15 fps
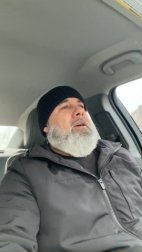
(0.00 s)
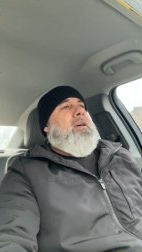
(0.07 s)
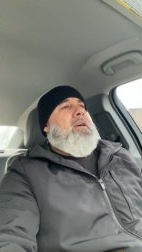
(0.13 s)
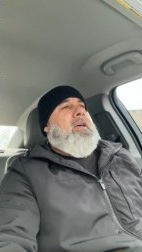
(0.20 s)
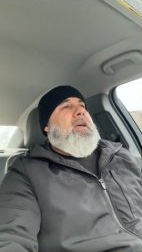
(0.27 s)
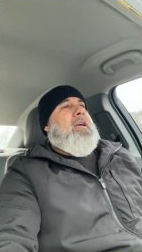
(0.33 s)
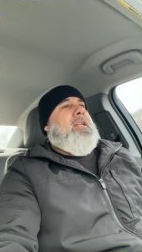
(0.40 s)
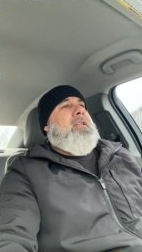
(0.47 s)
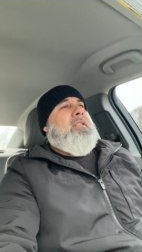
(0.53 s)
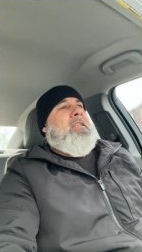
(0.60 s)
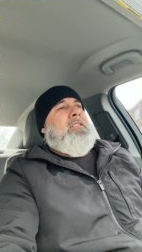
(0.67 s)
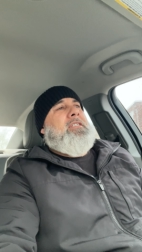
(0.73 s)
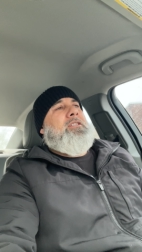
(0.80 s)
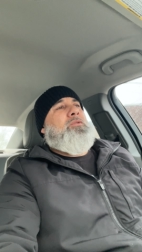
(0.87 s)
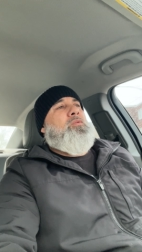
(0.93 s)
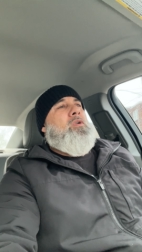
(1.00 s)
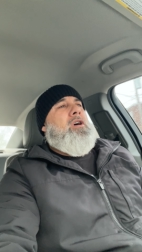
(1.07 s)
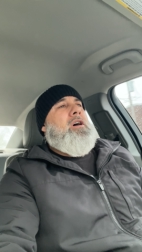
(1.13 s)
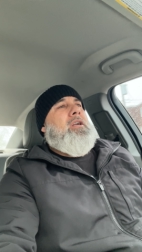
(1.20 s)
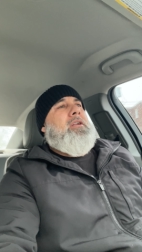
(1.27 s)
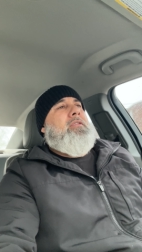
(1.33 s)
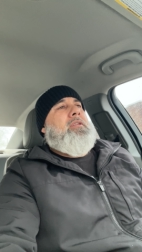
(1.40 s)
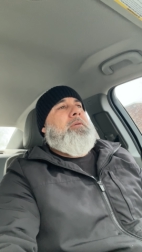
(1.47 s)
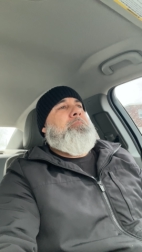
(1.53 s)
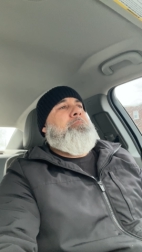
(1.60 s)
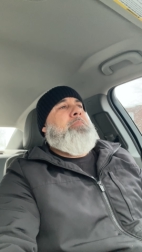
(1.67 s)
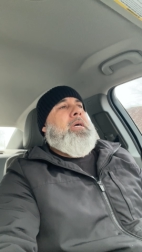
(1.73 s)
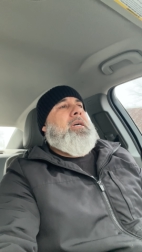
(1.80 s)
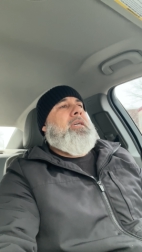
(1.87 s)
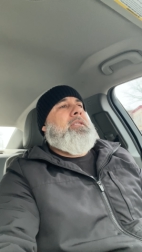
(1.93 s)
And this is one of the
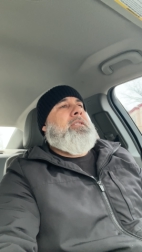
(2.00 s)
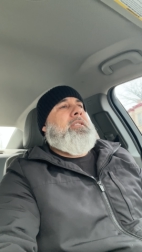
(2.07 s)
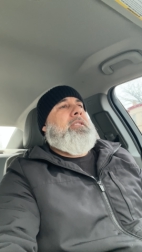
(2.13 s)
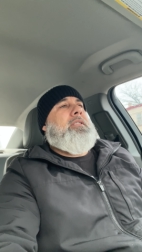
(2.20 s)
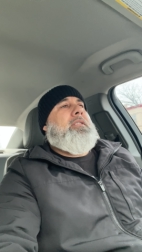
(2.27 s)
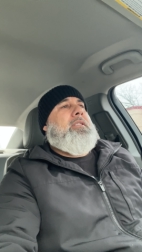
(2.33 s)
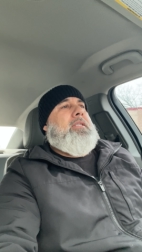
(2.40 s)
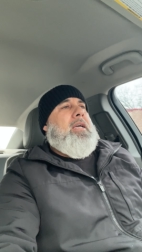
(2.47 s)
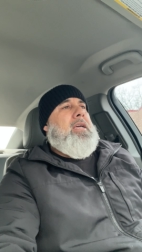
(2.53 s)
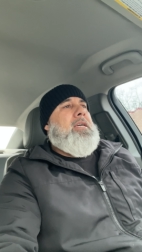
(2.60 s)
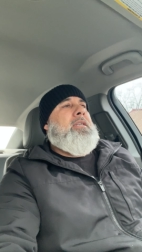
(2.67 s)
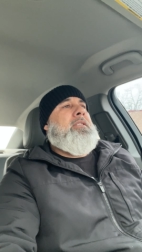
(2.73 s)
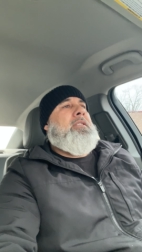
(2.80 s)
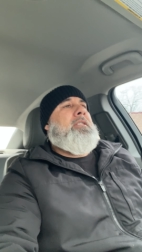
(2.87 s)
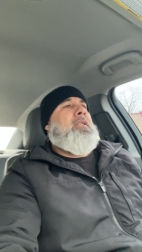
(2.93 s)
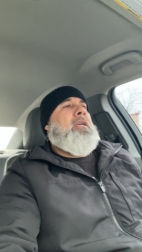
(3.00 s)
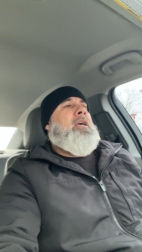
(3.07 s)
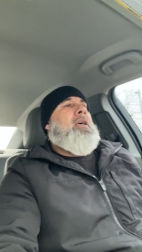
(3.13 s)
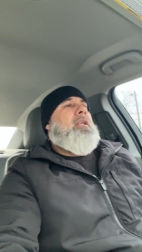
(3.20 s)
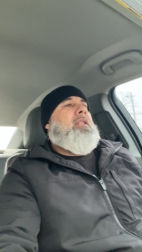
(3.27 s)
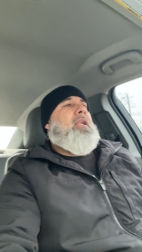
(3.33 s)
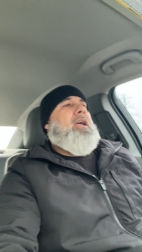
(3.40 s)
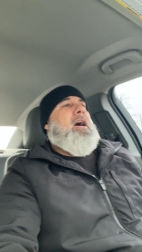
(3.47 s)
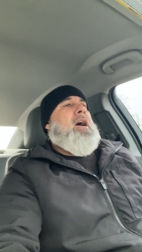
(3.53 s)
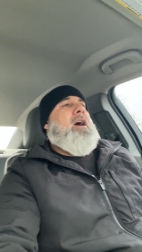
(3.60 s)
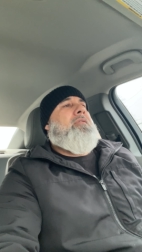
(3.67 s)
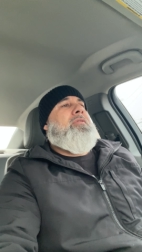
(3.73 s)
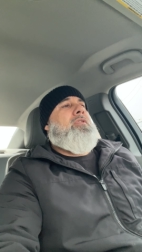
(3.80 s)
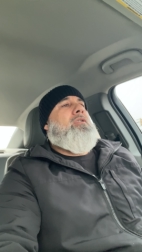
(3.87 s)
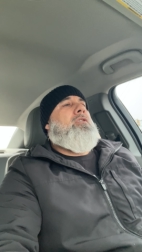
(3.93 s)
biggest things that I
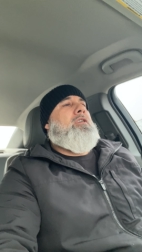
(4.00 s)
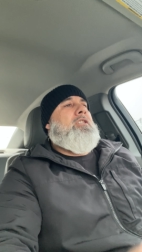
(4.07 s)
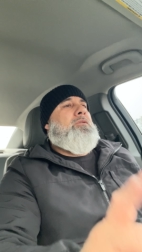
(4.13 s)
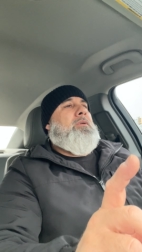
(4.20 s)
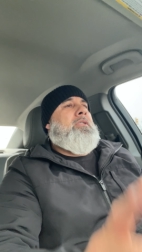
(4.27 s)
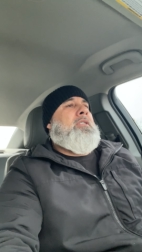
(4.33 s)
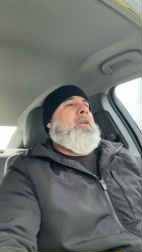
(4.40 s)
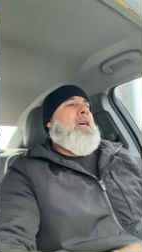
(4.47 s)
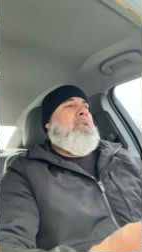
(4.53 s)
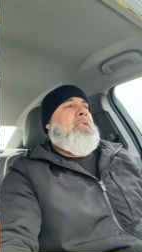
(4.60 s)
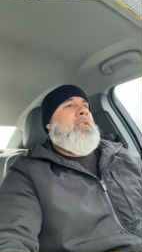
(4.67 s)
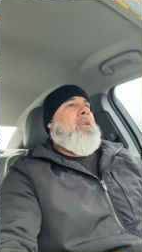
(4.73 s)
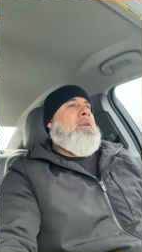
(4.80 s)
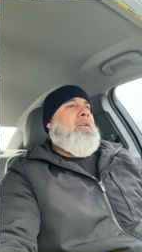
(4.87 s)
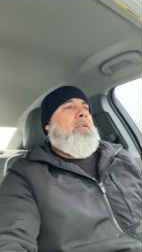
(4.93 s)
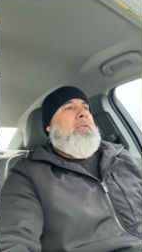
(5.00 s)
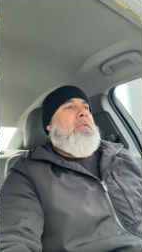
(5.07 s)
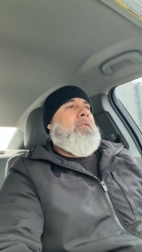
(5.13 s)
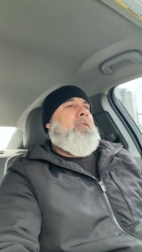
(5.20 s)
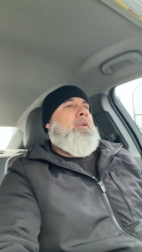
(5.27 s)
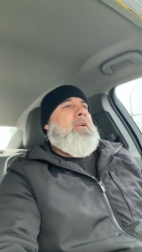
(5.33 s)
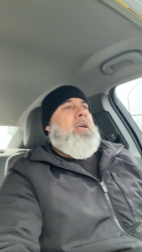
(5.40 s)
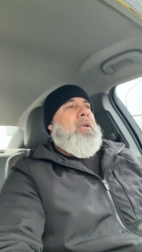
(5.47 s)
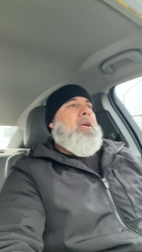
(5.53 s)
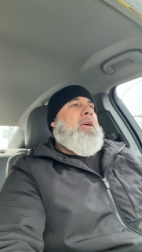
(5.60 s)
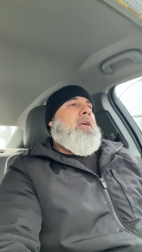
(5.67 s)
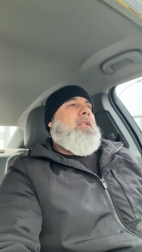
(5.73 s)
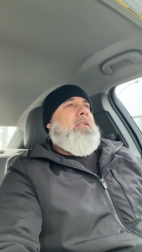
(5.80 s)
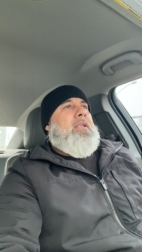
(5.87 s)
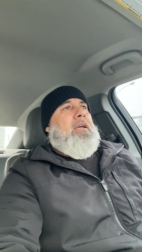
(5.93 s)
have noticed with texting.
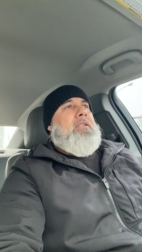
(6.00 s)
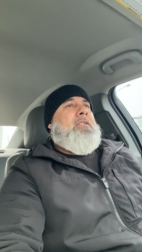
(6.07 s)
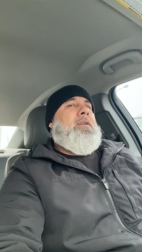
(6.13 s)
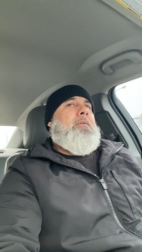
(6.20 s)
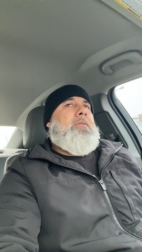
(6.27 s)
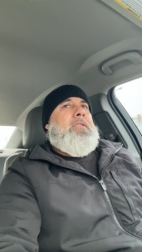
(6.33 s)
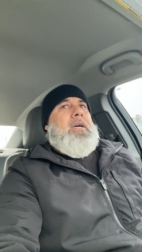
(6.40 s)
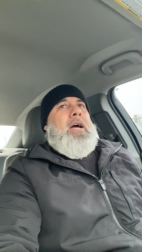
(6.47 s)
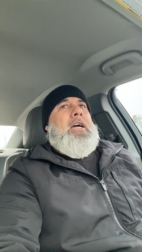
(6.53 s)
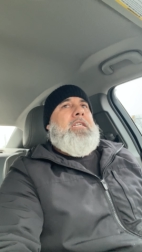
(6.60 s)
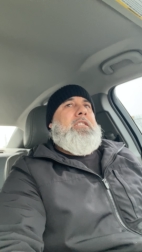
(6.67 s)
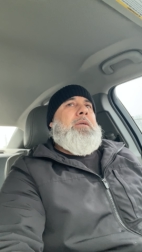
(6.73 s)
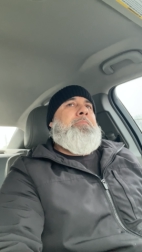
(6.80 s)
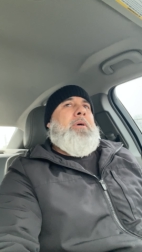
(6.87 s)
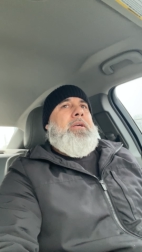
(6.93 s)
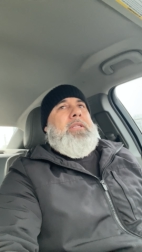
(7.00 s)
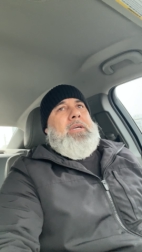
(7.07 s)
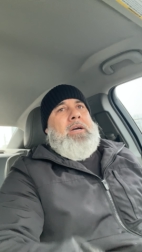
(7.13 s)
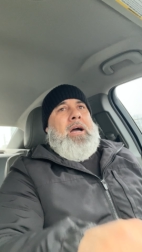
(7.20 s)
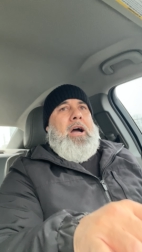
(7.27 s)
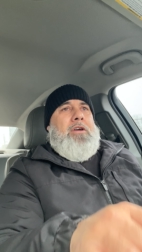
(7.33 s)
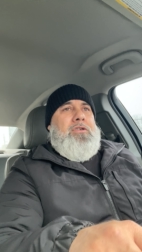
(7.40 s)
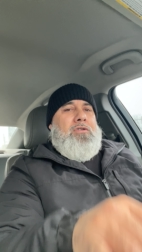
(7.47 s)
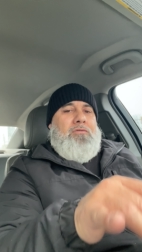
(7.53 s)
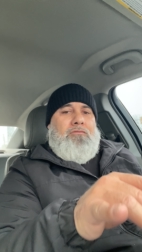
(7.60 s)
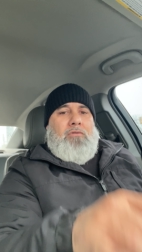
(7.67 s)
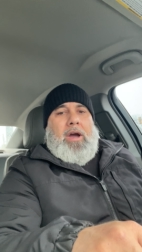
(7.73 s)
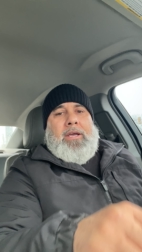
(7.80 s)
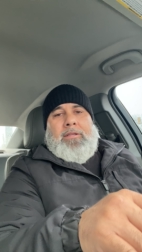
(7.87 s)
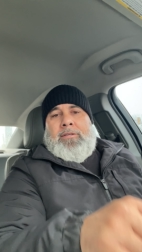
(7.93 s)
That sometimes, depending on how you
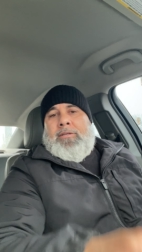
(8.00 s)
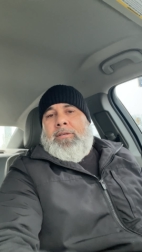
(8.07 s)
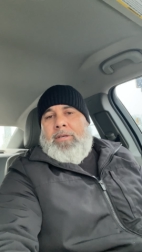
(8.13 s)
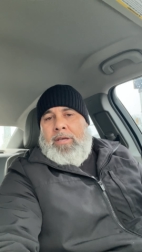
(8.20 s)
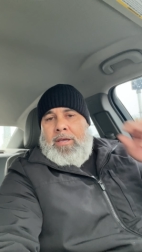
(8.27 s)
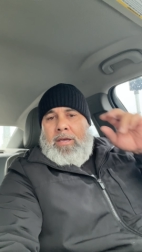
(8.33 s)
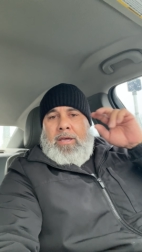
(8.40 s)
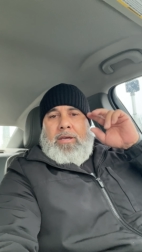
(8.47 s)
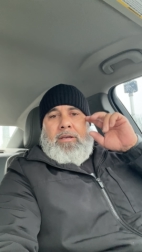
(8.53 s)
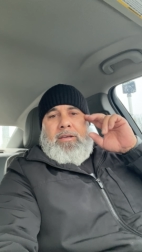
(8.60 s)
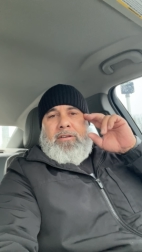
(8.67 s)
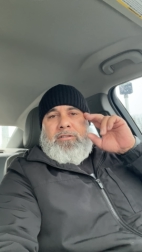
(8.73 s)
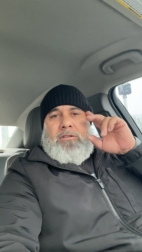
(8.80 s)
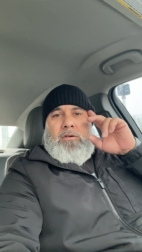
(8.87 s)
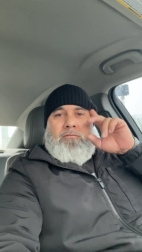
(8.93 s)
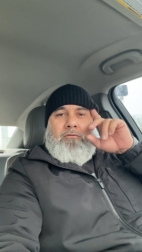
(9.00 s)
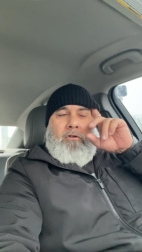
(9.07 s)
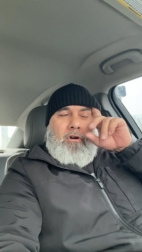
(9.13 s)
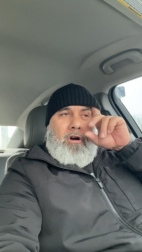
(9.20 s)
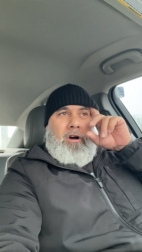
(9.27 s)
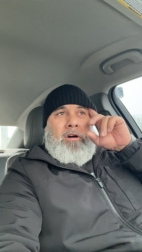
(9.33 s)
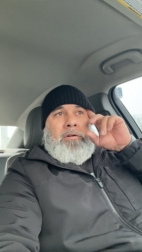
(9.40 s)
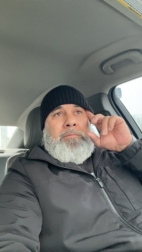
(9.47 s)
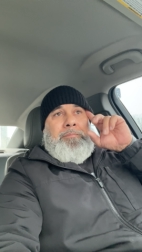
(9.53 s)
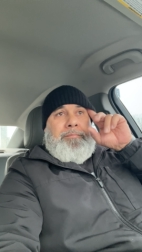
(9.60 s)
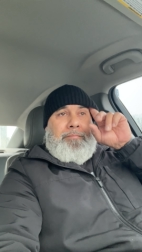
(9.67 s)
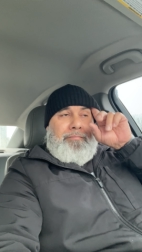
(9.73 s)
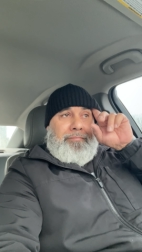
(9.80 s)
write, gives the wrong